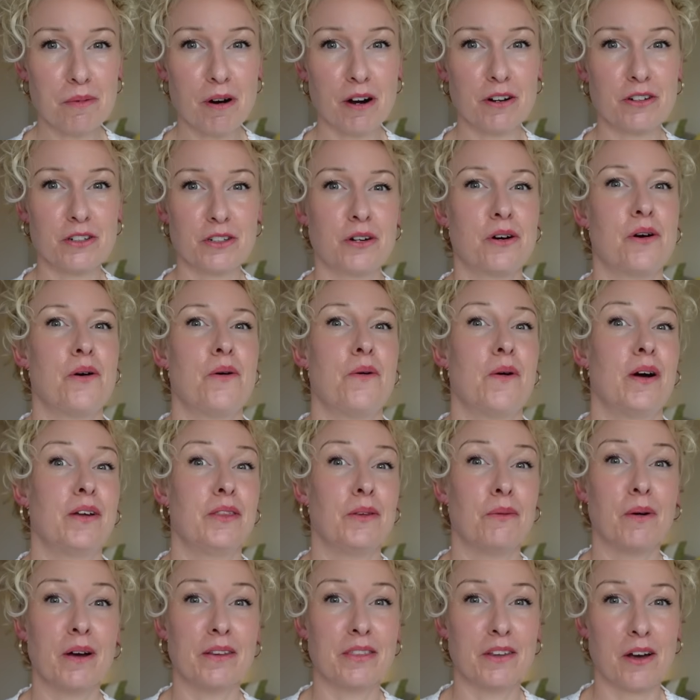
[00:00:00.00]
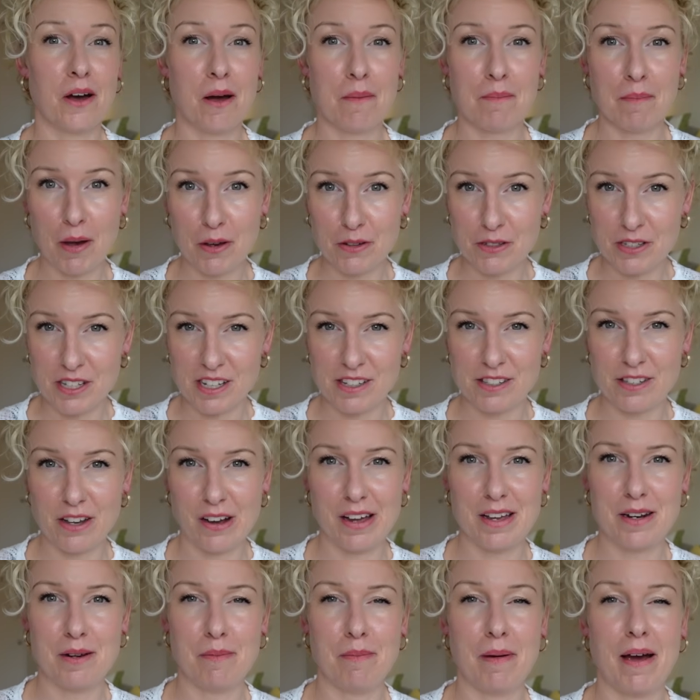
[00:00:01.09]
protocol and the one that I'm most
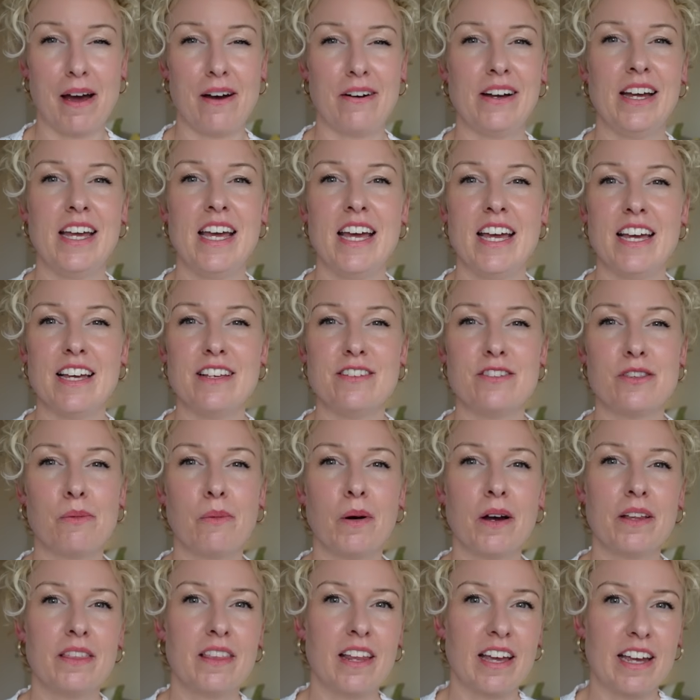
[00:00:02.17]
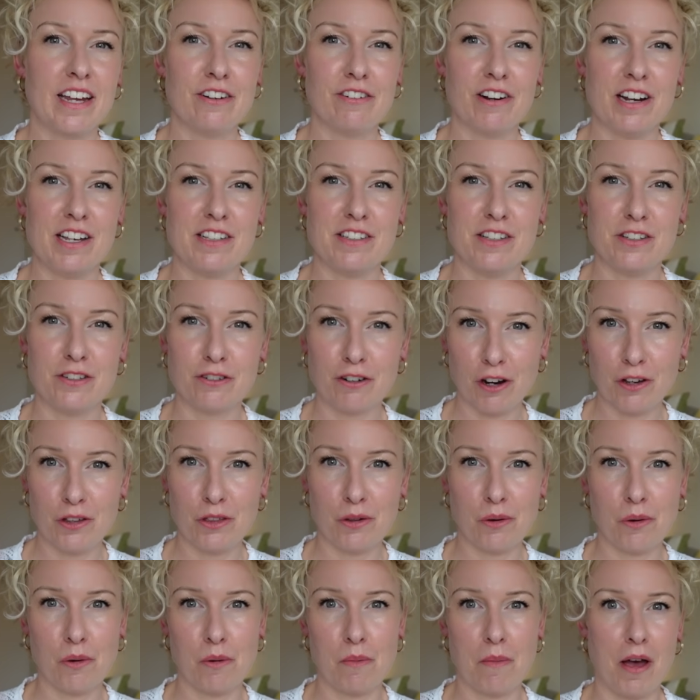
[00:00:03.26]
excited about is the one that increases growth
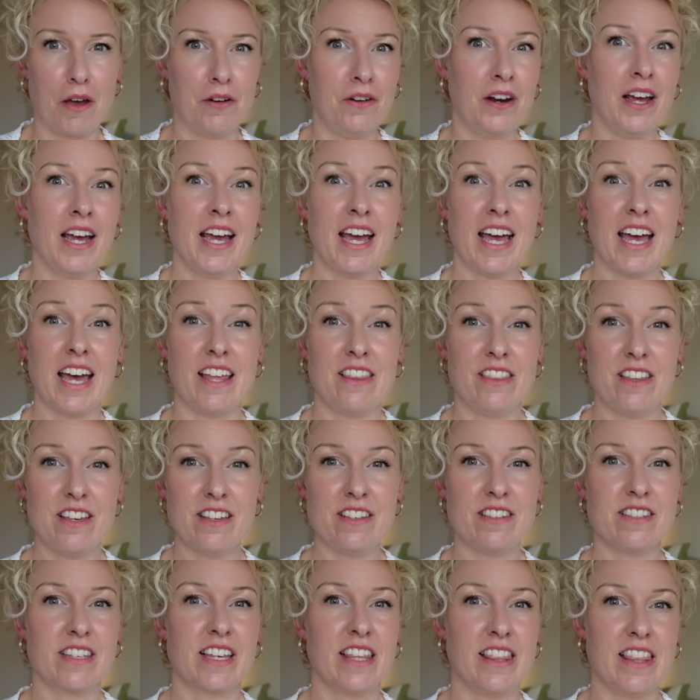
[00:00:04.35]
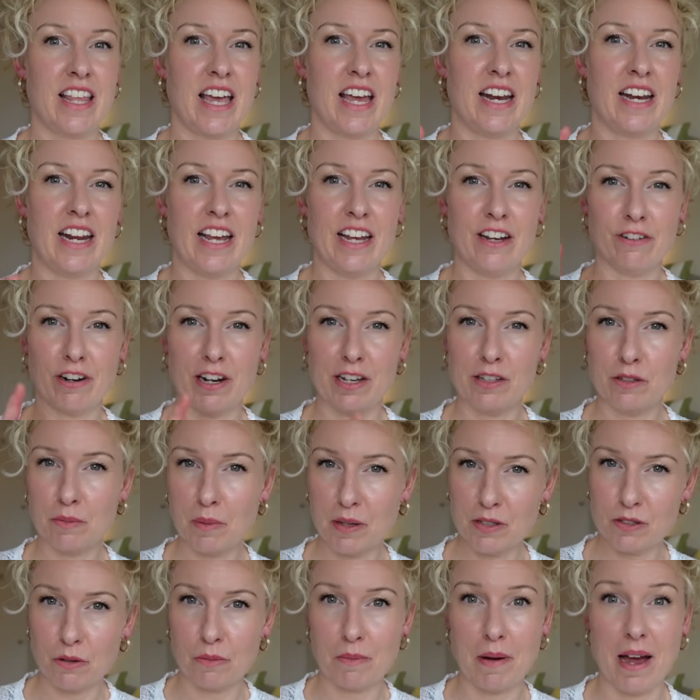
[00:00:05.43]
hormone and this can then increase
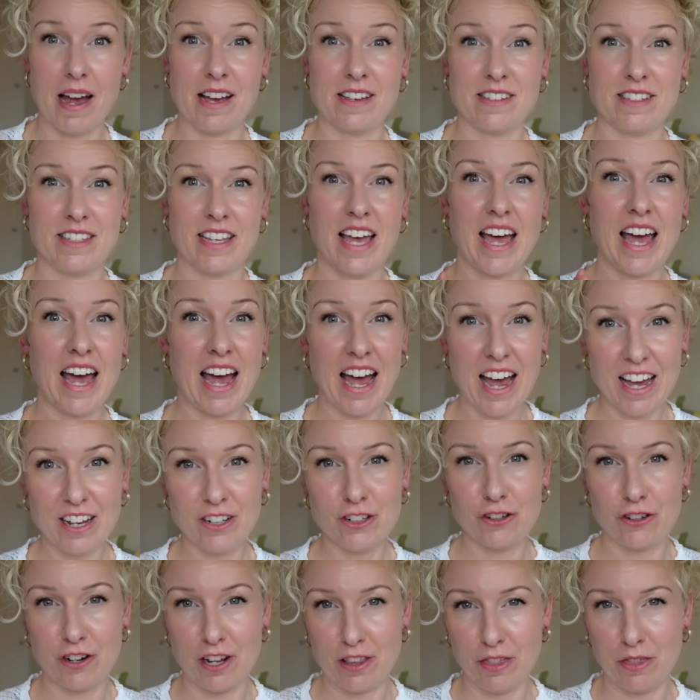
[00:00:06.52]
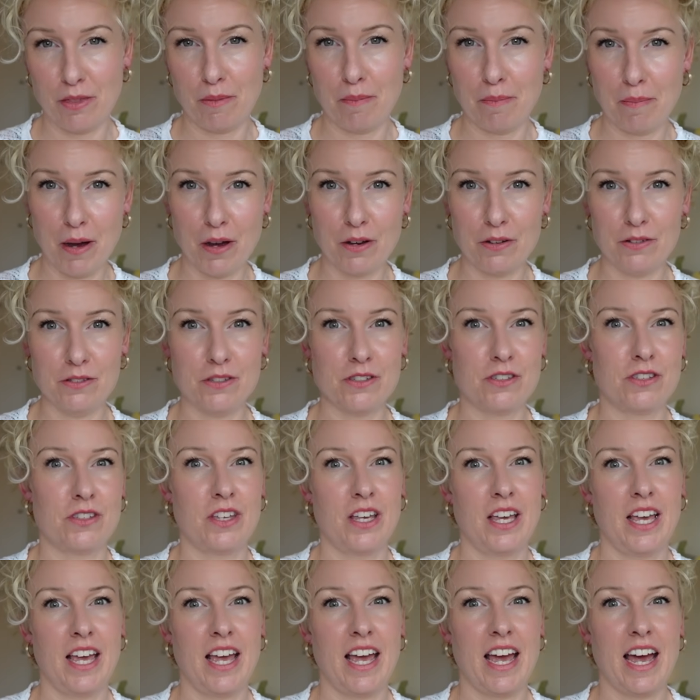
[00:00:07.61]
muscle mass and strengthen bones.
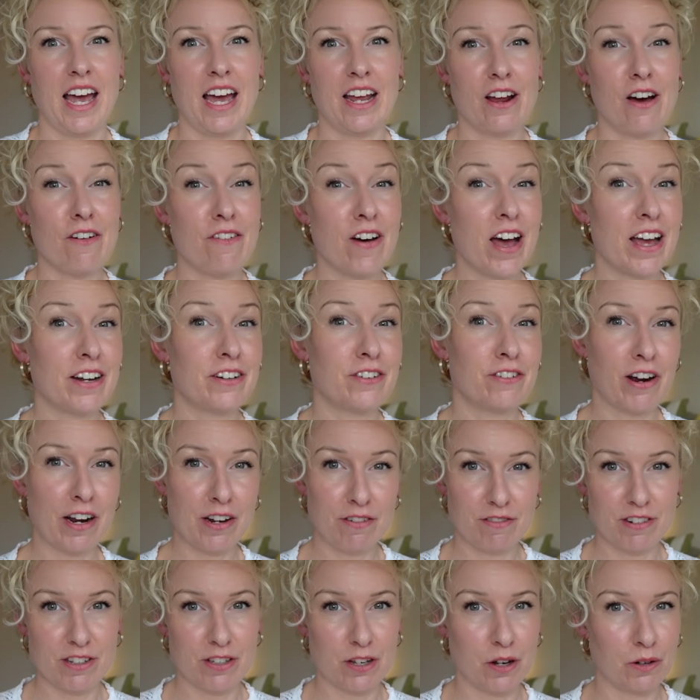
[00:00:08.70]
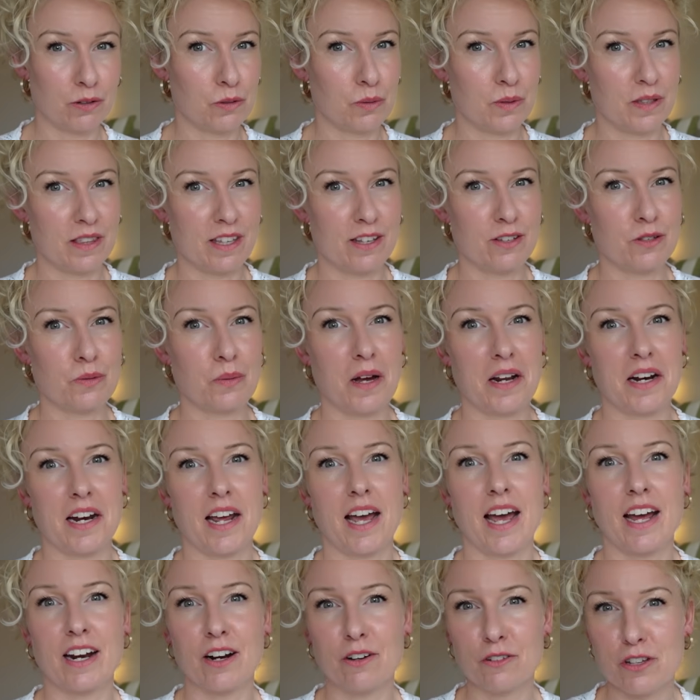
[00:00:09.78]
And I've had great results with this one
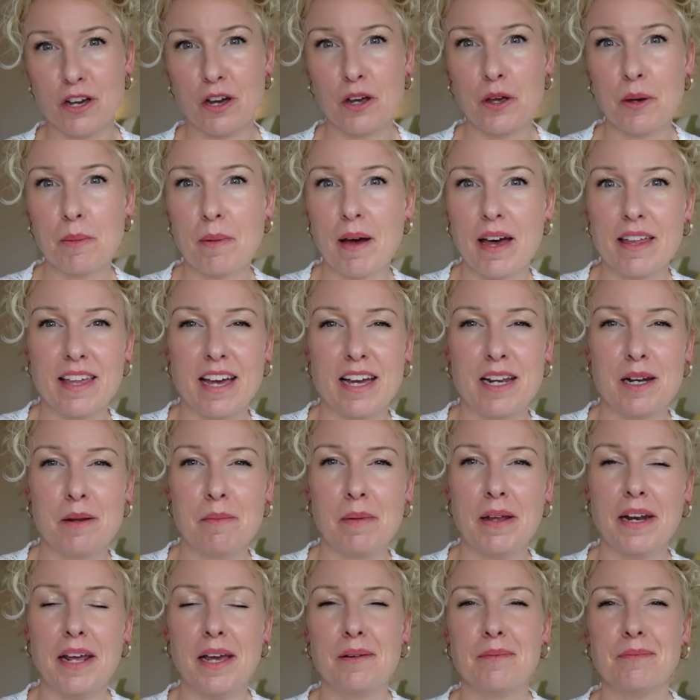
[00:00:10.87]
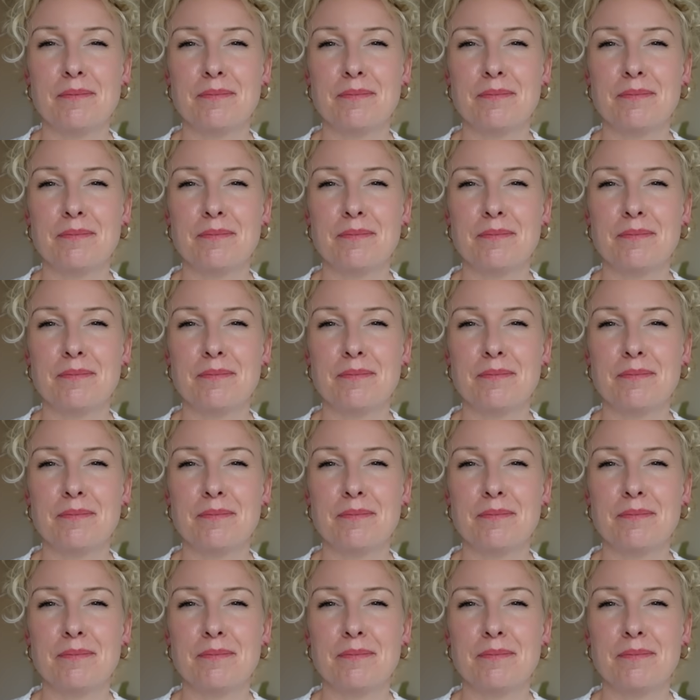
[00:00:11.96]
and I'll tell you about that in a minute.